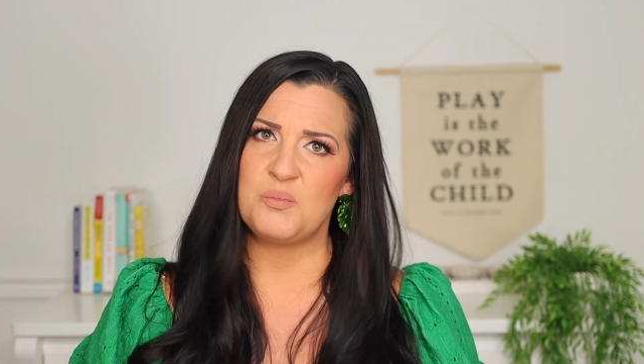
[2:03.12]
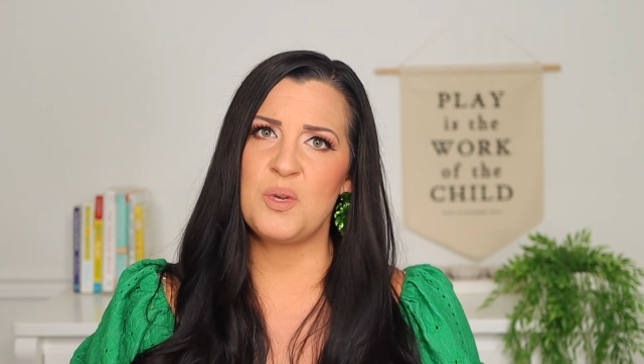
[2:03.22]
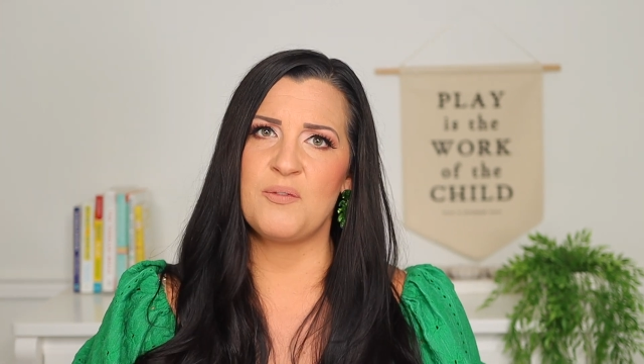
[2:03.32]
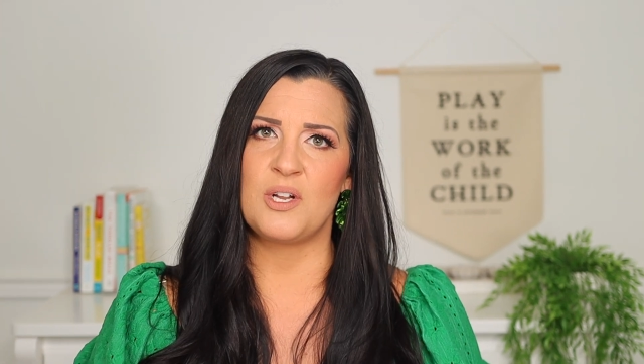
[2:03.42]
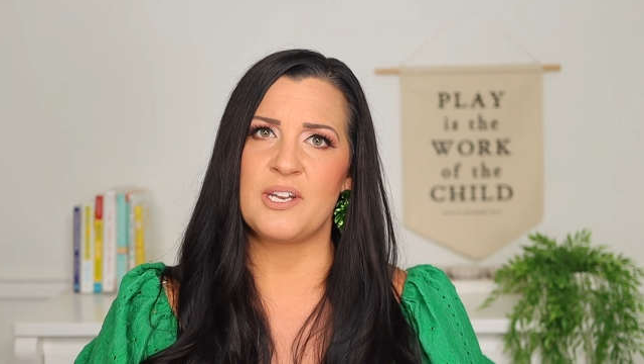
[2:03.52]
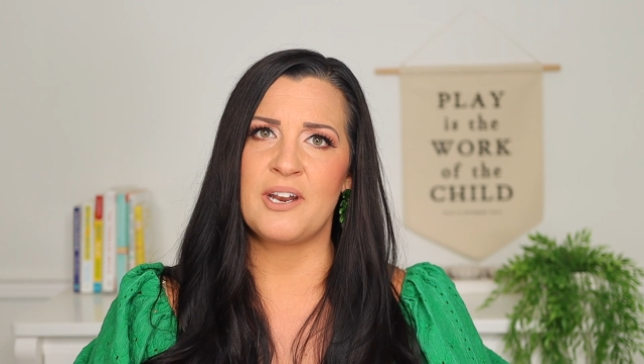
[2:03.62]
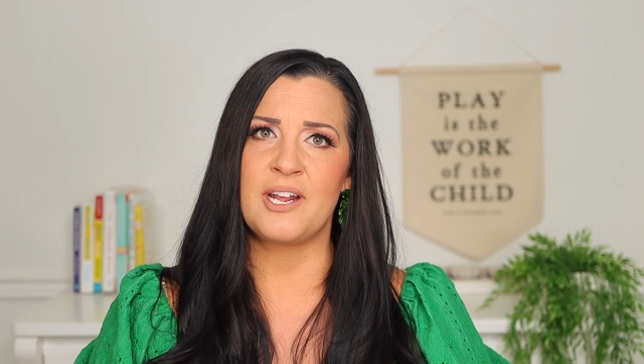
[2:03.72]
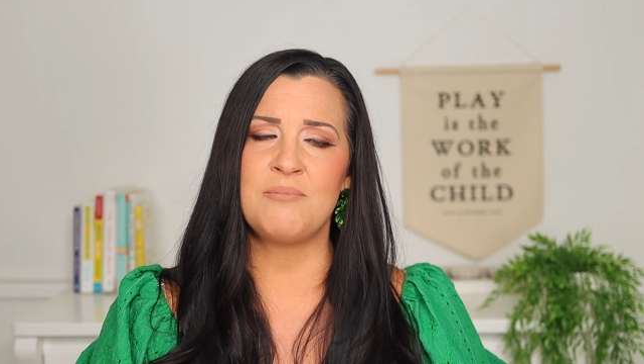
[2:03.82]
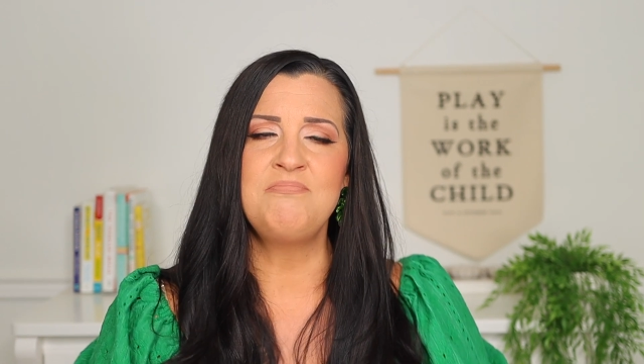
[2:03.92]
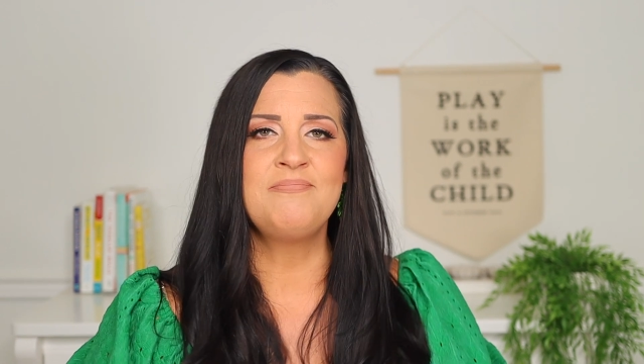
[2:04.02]
We've all done
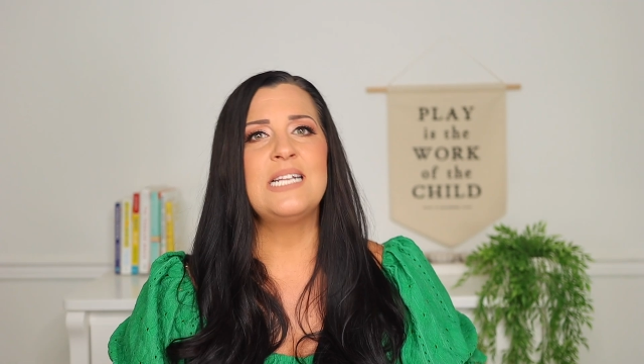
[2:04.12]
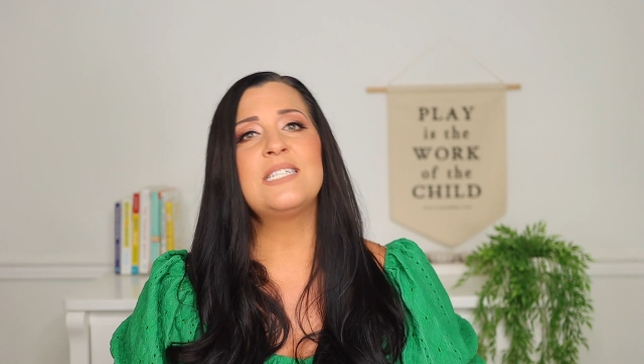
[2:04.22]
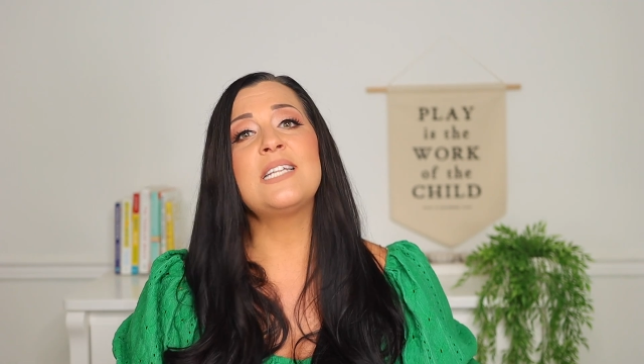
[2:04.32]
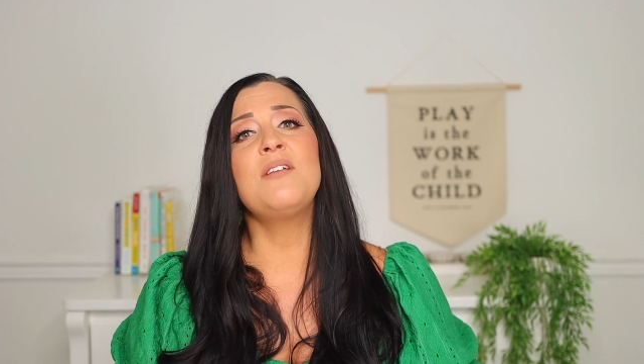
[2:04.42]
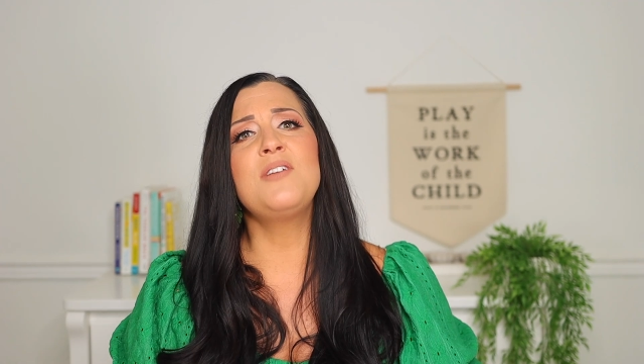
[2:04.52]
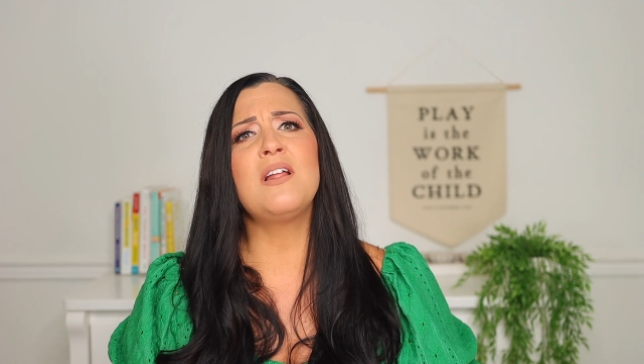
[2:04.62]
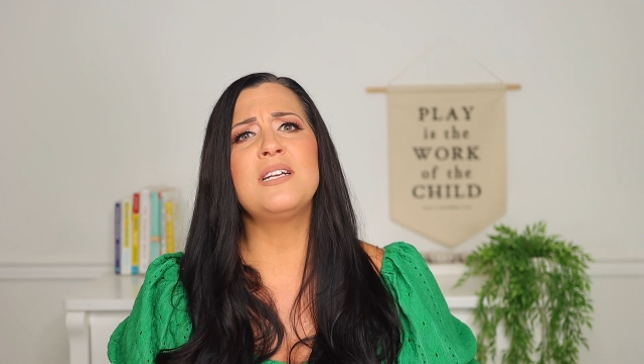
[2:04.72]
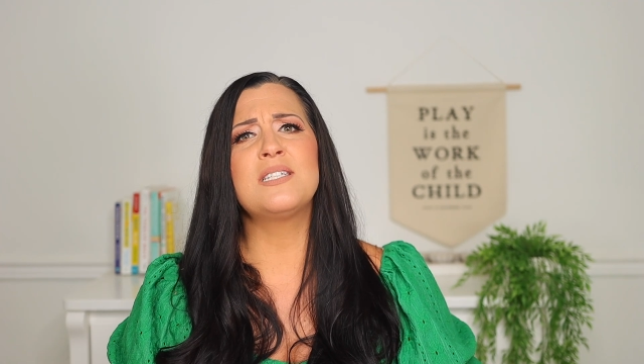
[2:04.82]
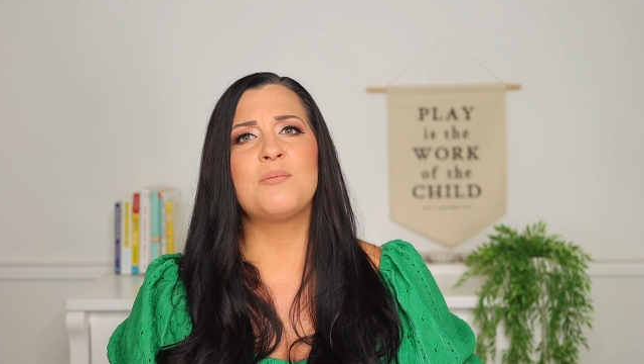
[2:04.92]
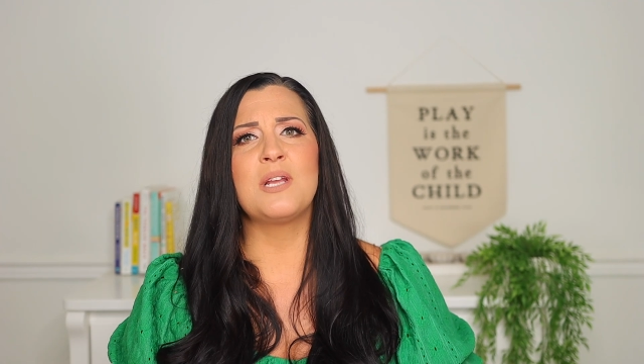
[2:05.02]
it. Instead of
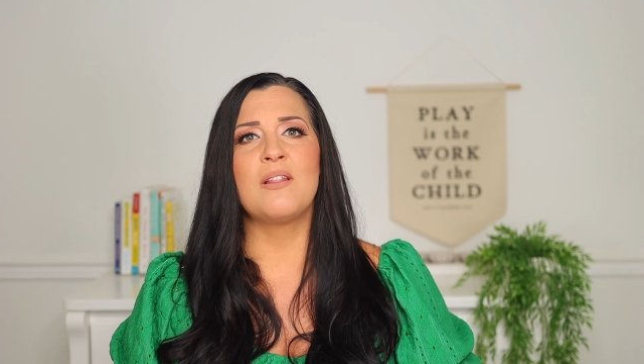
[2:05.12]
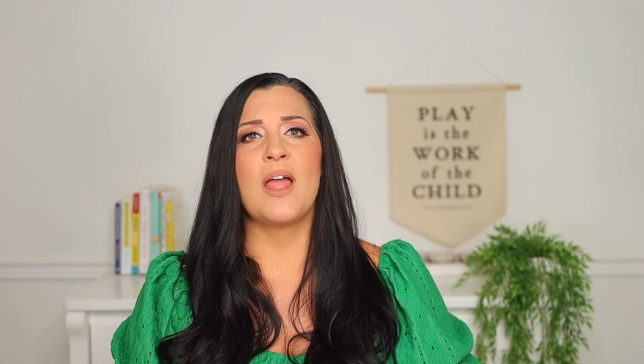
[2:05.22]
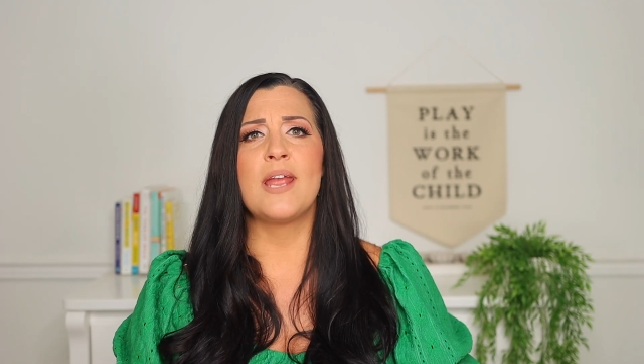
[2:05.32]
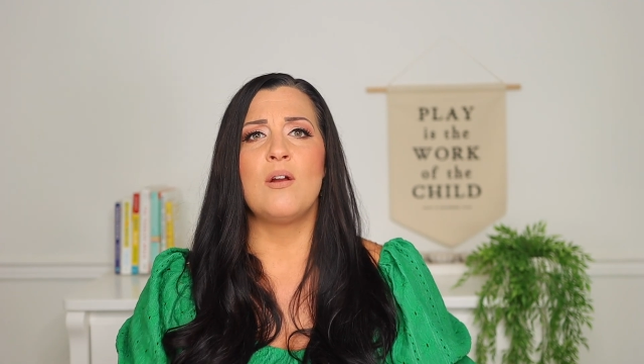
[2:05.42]
yelling something like,